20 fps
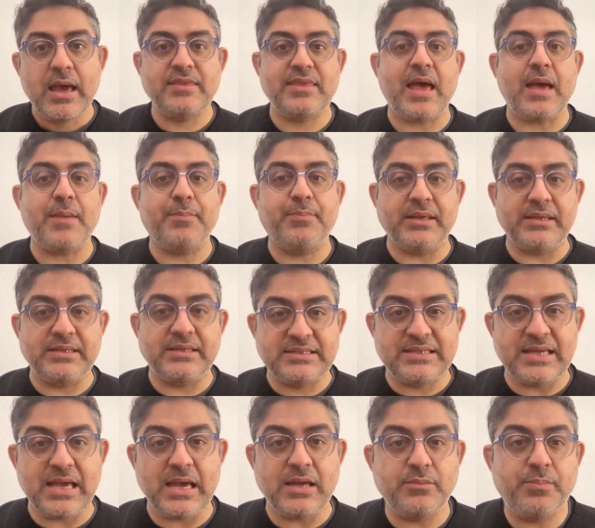that being
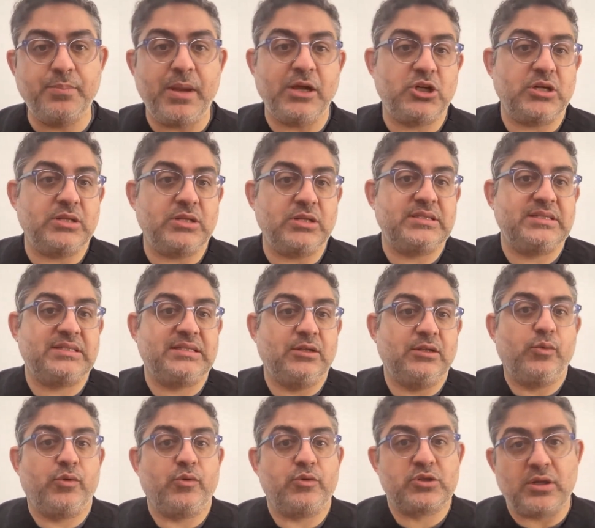said, patients
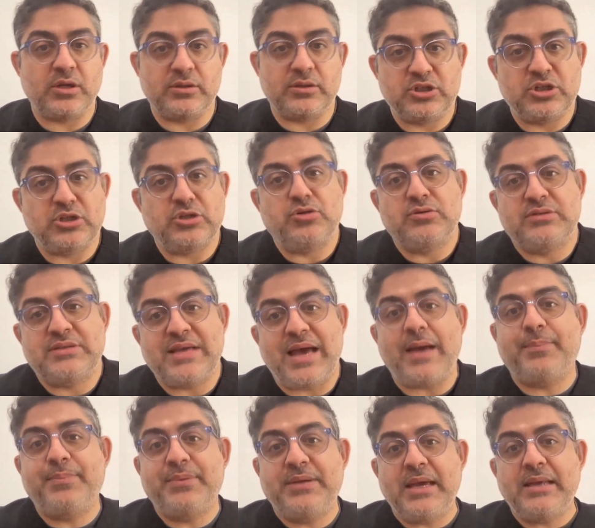still with those conditions use
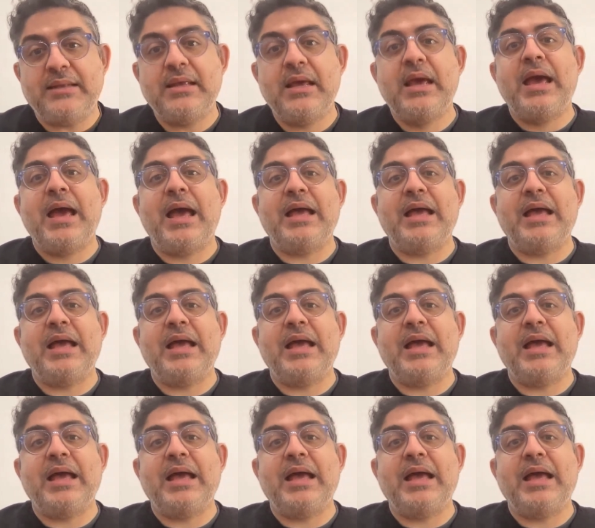Happy Head,